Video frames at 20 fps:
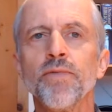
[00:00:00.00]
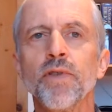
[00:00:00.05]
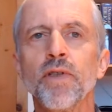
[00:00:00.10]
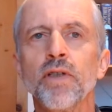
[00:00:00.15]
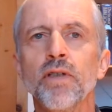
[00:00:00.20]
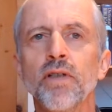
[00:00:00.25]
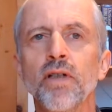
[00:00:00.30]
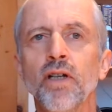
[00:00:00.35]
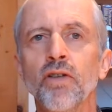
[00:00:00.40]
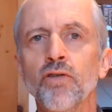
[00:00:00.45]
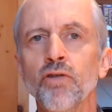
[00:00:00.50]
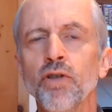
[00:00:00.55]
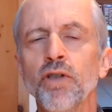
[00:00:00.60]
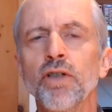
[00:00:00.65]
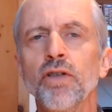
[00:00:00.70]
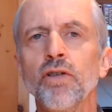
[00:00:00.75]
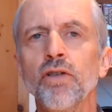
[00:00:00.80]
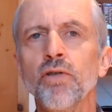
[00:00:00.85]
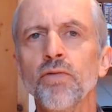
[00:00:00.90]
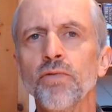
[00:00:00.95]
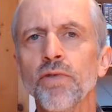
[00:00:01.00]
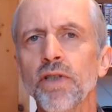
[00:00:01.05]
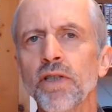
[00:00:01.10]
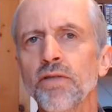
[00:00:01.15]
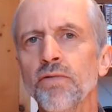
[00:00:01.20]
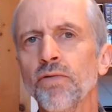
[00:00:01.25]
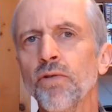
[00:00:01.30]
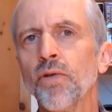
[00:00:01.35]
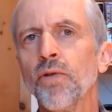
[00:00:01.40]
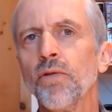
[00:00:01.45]
a trinity of
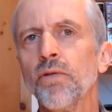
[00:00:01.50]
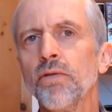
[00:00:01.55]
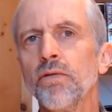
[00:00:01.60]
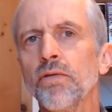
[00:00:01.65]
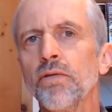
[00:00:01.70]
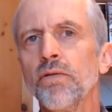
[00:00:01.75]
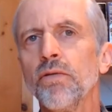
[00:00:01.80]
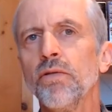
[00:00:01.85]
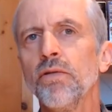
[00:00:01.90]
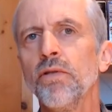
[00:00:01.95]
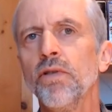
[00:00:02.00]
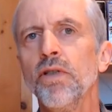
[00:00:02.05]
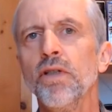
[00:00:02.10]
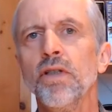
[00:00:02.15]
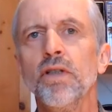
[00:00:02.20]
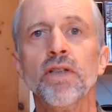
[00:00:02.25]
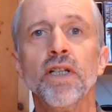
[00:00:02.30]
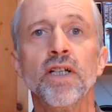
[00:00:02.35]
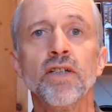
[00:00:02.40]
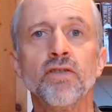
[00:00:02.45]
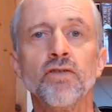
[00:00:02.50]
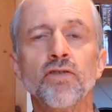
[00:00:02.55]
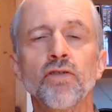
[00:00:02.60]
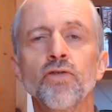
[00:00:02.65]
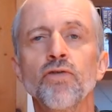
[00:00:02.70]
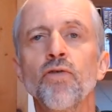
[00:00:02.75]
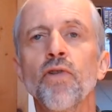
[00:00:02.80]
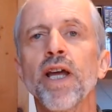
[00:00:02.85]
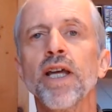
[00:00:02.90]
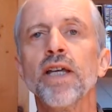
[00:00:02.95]
evil. There's the
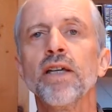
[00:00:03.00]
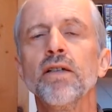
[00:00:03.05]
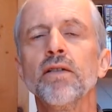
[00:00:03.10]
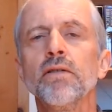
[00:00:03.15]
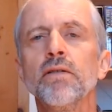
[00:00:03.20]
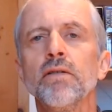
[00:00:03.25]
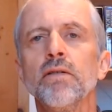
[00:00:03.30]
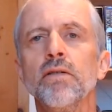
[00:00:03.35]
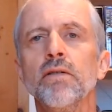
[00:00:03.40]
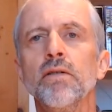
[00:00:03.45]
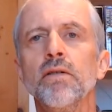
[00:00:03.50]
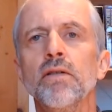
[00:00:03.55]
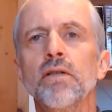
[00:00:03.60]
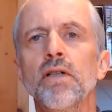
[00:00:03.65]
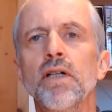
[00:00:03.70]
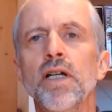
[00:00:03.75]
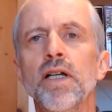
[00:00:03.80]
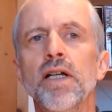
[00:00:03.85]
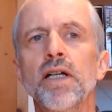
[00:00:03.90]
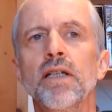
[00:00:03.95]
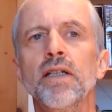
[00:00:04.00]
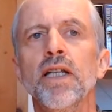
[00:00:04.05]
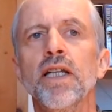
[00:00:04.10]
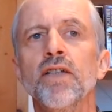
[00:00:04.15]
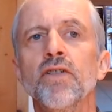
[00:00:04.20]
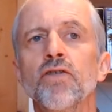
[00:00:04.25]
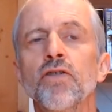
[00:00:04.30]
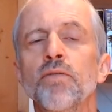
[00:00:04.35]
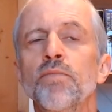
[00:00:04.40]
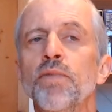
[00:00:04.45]
dragon,
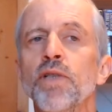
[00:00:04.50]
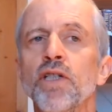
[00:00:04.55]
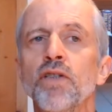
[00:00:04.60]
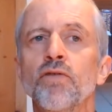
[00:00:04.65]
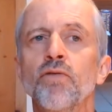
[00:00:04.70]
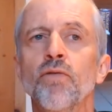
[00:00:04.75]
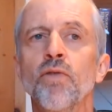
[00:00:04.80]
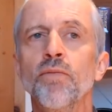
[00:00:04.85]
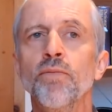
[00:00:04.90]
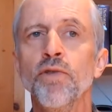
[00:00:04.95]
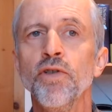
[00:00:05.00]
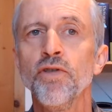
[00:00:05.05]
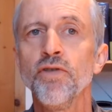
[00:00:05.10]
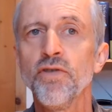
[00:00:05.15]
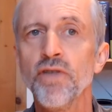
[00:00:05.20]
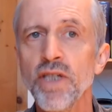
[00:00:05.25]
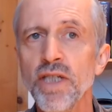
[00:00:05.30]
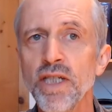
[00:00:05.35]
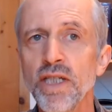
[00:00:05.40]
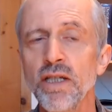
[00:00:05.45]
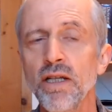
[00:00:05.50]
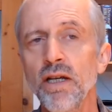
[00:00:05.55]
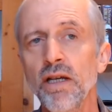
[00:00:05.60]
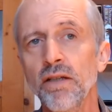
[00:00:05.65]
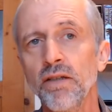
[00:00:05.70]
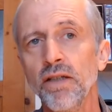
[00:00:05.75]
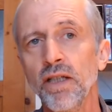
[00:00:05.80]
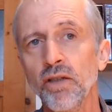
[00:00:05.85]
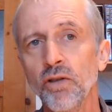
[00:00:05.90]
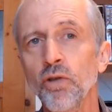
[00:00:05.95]
there's the beast from the sea
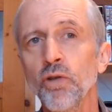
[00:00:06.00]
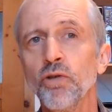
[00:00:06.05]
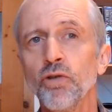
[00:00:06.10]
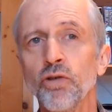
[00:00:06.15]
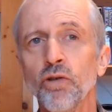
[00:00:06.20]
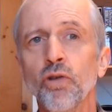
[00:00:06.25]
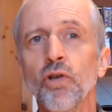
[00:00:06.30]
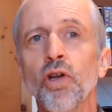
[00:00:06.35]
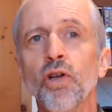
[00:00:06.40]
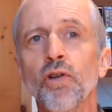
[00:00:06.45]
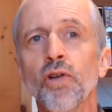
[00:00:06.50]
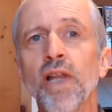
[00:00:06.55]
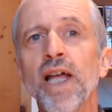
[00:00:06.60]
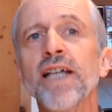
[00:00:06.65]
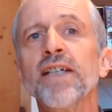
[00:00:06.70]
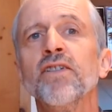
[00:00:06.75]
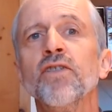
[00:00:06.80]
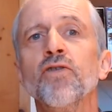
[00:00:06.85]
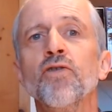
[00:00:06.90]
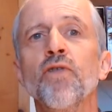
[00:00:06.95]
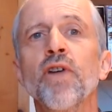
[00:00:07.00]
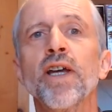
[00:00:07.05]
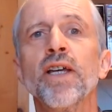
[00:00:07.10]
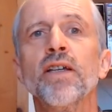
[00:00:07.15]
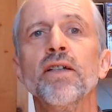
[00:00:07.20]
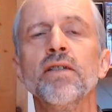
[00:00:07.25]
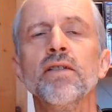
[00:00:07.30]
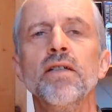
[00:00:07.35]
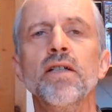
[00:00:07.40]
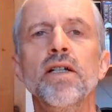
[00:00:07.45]
that looks a lot like the
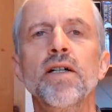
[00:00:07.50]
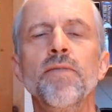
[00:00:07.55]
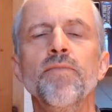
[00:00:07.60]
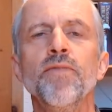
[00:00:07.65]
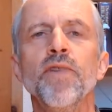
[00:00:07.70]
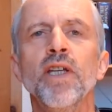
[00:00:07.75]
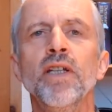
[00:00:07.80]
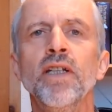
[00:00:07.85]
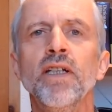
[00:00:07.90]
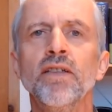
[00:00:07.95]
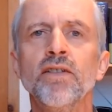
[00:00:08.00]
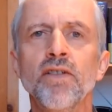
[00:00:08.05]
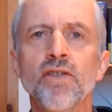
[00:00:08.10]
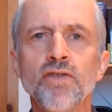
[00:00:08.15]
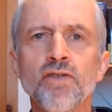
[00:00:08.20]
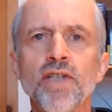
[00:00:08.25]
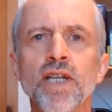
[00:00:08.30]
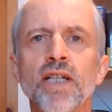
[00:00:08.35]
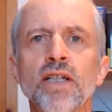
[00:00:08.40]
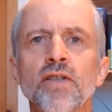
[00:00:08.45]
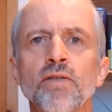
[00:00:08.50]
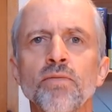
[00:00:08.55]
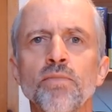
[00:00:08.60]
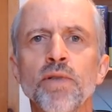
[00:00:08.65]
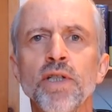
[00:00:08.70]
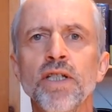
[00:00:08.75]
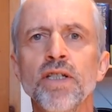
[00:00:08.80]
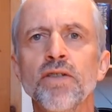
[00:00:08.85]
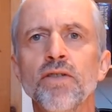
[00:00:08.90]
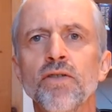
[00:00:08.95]
dragon, and there's a second
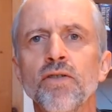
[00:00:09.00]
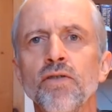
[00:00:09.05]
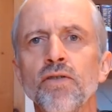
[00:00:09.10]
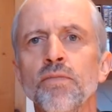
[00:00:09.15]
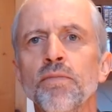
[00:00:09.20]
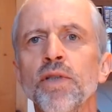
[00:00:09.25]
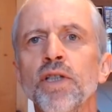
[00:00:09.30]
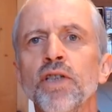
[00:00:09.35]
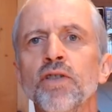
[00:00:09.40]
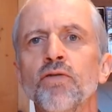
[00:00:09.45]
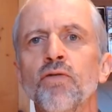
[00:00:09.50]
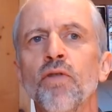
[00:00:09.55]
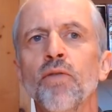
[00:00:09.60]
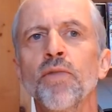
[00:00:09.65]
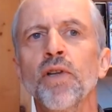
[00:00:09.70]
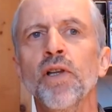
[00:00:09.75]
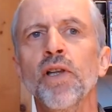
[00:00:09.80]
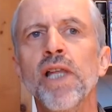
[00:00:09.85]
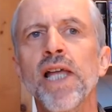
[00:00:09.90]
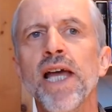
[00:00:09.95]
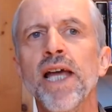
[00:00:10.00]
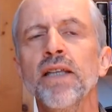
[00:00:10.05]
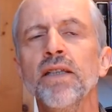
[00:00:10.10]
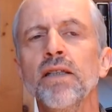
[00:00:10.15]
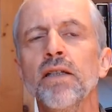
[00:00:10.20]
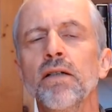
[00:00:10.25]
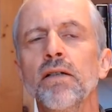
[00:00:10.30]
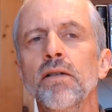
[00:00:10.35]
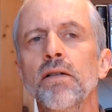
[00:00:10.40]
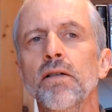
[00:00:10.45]
beast, the beast from the land,
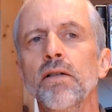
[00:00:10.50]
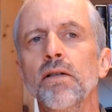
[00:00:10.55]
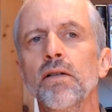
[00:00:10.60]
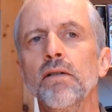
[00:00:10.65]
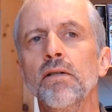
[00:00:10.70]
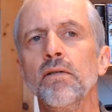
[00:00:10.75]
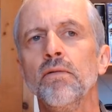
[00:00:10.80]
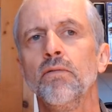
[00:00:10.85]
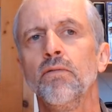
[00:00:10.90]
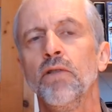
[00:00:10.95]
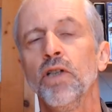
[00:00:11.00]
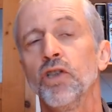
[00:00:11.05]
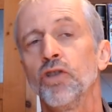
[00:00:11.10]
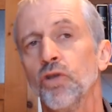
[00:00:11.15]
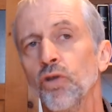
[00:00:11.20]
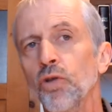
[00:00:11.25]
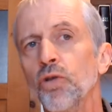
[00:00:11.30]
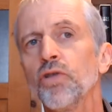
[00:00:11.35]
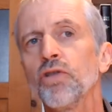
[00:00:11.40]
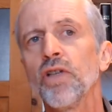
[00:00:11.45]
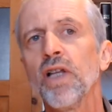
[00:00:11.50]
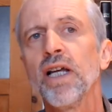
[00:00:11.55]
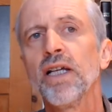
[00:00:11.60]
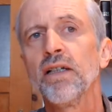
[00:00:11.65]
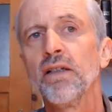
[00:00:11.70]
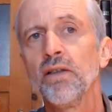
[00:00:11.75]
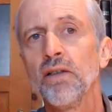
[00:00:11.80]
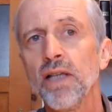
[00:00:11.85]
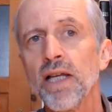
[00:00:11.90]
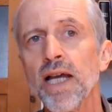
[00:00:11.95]
which looks like a
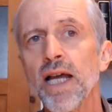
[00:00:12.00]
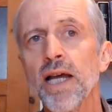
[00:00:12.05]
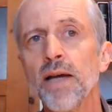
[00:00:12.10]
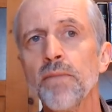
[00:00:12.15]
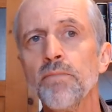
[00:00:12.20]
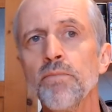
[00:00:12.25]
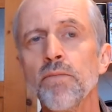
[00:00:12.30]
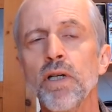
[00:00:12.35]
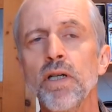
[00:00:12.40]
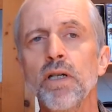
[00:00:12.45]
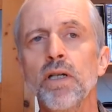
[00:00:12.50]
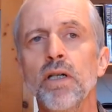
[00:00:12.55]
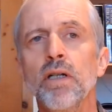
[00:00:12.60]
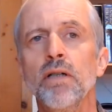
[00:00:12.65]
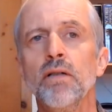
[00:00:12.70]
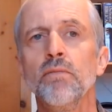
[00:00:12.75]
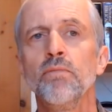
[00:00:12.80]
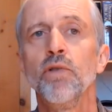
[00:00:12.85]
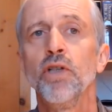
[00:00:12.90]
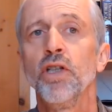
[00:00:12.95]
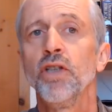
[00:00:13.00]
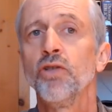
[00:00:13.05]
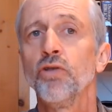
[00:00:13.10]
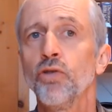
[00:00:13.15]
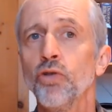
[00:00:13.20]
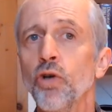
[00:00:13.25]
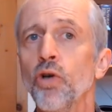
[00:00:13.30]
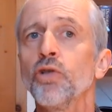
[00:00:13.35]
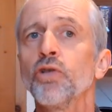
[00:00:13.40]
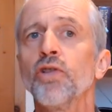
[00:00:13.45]
lamb, but it
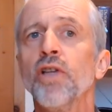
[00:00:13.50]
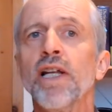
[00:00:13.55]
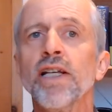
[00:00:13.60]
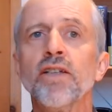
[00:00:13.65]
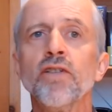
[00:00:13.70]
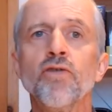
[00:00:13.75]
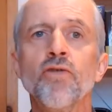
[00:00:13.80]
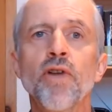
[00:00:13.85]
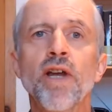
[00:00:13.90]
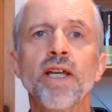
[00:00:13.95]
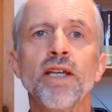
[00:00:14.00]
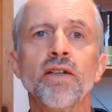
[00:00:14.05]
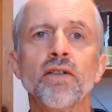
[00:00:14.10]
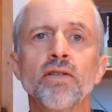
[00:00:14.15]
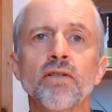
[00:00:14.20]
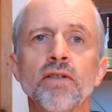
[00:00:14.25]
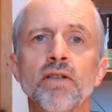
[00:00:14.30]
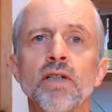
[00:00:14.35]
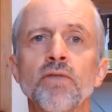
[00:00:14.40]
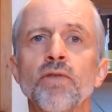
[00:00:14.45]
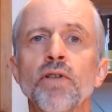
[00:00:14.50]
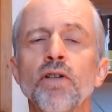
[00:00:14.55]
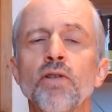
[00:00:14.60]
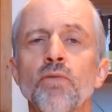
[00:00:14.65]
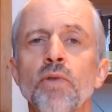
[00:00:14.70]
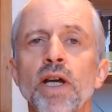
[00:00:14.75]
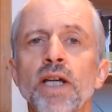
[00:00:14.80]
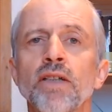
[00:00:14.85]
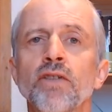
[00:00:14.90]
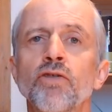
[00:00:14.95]
talks like a dragon, giving
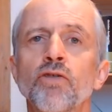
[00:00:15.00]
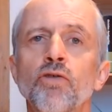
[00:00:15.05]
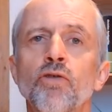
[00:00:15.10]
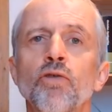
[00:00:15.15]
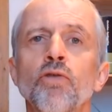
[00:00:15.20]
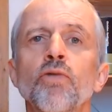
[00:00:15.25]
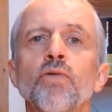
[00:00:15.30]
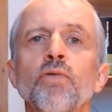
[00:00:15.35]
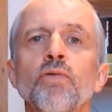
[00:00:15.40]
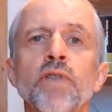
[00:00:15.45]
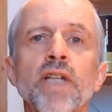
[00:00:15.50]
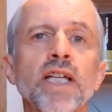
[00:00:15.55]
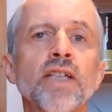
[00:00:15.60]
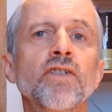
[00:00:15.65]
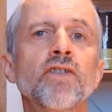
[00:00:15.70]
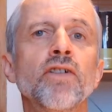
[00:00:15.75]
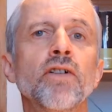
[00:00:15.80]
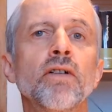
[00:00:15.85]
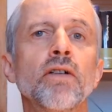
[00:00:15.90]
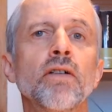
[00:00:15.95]
away its true nature.